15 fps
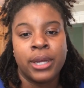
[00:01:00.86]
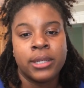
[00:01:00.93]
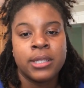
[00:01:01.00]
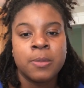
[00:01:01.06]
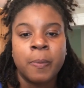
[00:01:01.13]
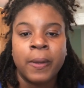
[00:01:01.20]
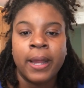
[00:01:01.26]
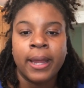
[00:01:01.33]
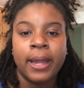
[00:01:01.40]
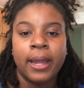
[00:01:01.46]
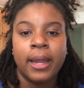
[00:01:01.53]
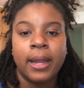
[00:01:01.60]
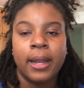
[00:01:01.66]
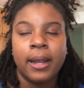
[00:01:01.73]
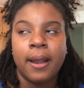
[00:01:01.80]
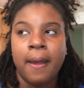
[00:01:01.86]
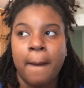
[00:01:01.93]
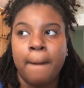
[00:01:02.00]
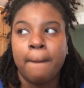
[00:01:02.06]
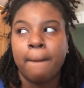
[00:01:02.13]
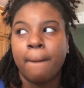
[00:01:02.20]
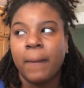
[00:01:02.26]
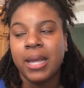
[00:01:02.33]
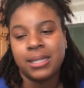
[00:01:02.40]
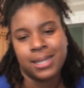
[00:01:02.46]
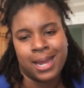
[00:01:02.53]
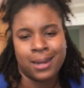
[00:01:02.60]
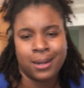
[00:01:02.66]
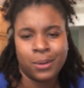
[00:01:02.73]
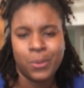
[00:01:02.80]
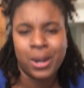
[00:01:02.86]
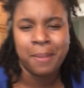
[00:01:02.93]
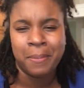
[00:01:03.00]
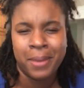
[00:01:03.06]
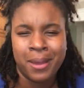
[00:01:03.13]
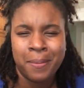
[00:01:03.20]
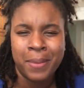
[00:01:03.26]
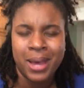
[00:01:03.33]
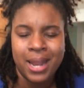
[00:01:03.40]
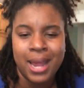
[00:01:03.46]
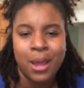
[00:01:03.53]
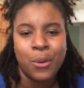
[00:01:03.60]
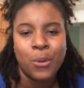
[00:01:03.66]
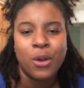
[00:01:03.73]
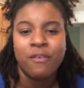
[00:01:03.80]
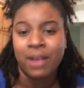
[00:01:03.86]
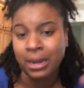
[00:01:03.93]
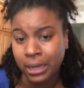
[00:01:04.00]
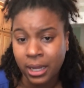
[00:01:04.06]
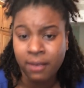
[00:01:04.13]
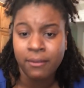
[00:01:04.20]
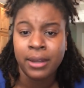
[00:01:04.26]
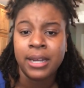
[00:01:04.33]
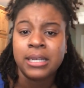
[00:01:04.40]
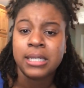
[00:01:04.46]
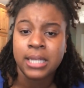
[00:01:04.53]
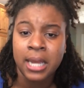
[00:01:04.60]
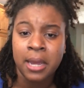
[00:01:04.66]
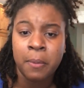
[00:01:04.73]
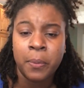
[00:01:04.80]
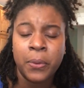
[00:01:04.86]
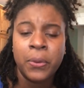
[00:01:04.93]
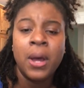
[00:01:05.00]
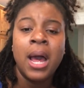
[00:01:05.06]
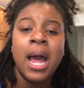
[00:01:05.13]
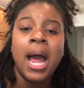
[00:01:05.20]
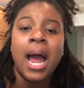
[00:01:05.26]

explain exactly what I meant by that, or if I could give an example,